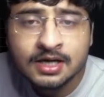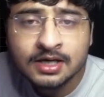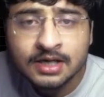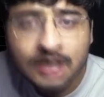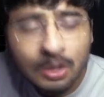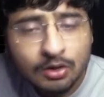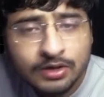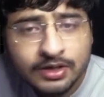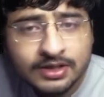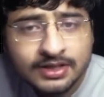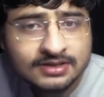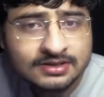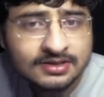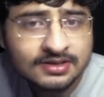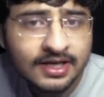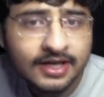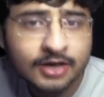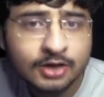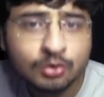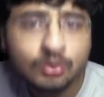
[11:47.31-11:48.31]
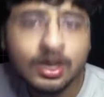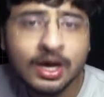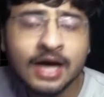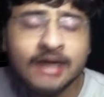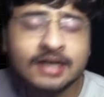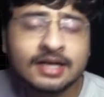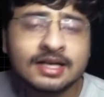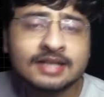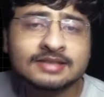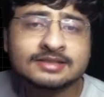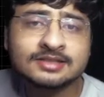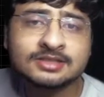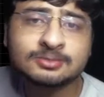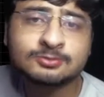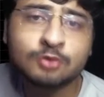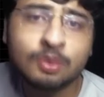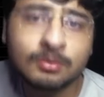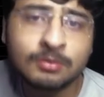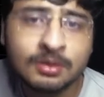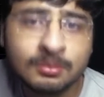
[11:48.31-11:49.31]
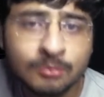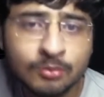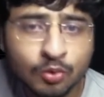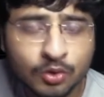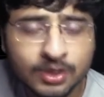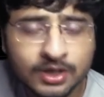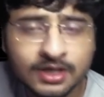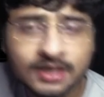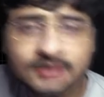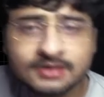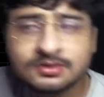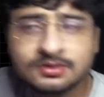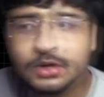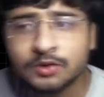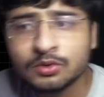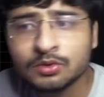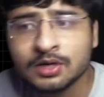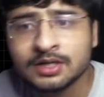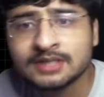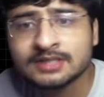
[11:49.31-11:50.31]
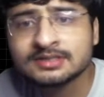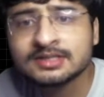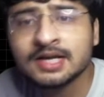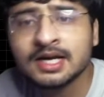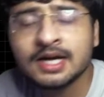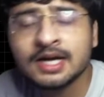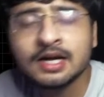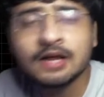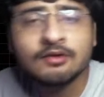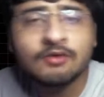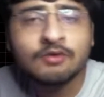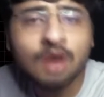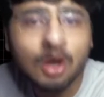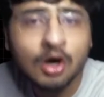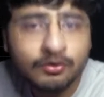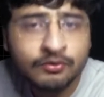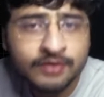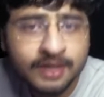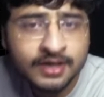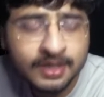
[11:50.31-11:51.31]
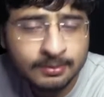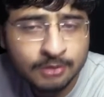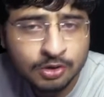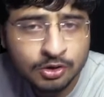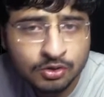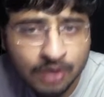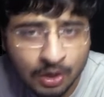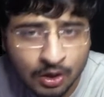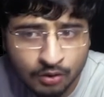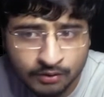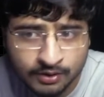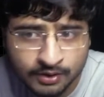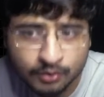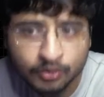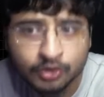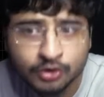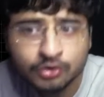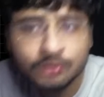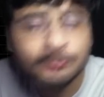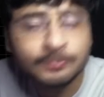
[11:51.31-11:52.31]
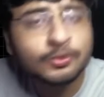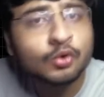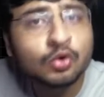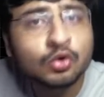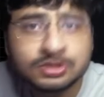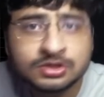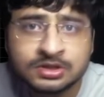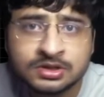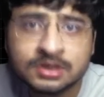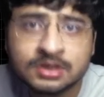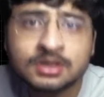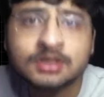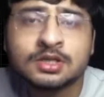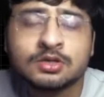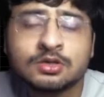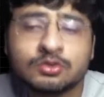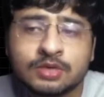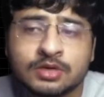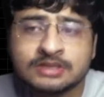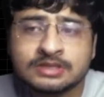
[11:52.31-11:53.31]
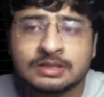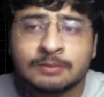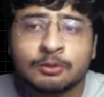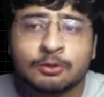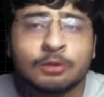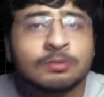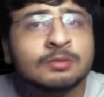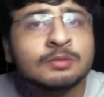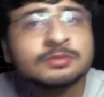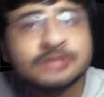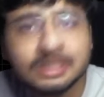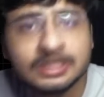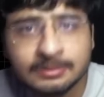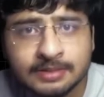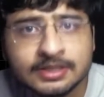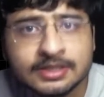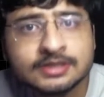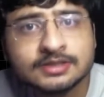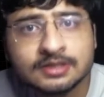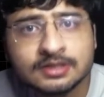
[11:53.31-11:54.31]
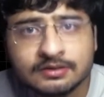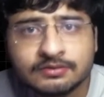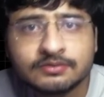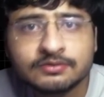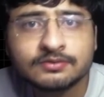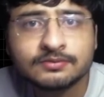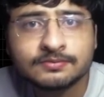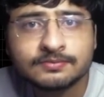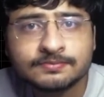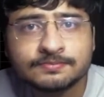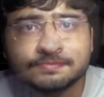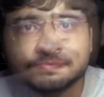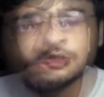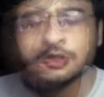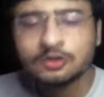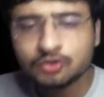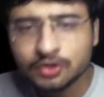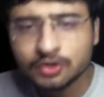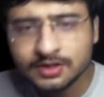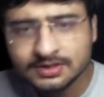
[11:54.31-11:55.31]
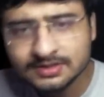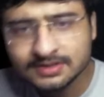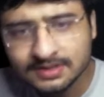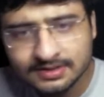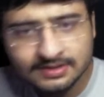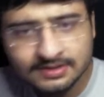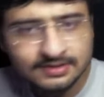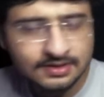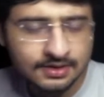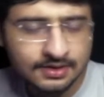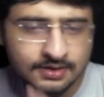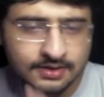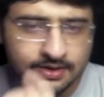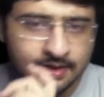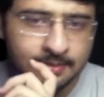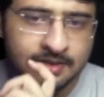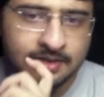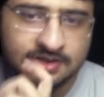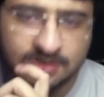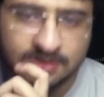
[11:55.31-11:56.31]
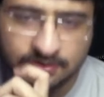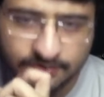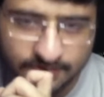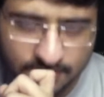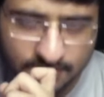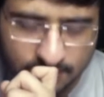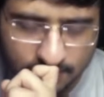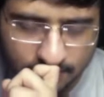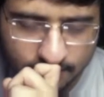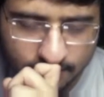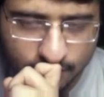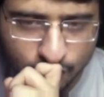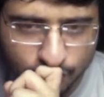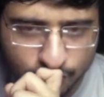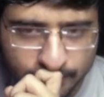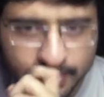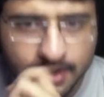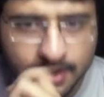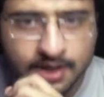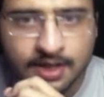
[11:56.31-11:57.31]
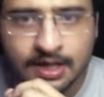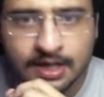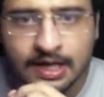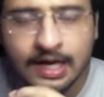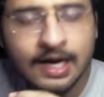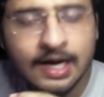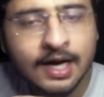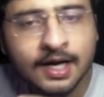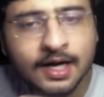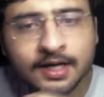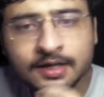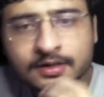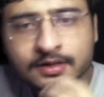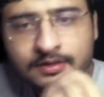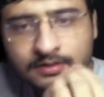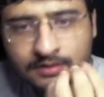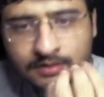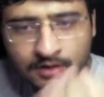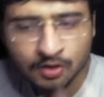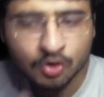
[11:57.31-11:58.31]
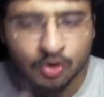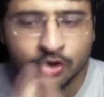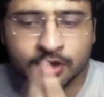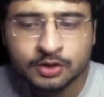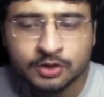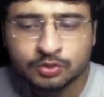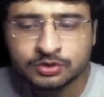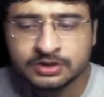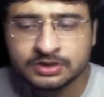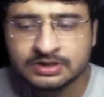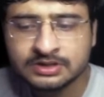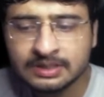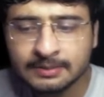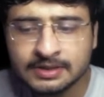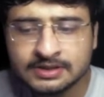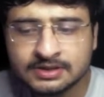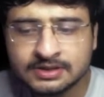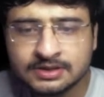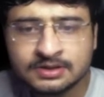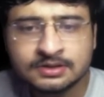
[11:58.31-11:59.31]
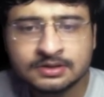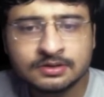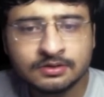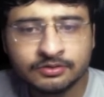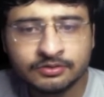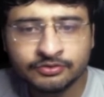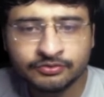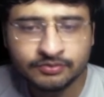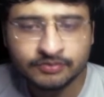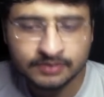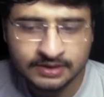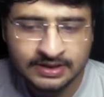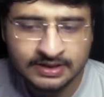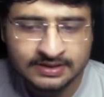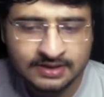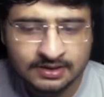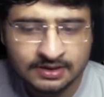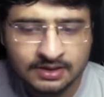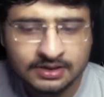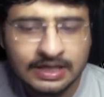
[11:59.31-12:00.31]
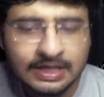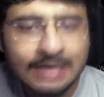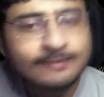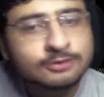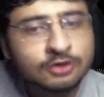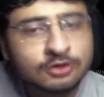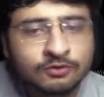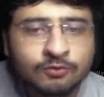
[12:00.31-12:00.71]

Now let us try to analyze this problem more, and let's try to understand how we are able to, how we are going to approach the, you can say, problem statement itself. So let us say these are the dimensions which is given to me, and according to these dimensions, these are the types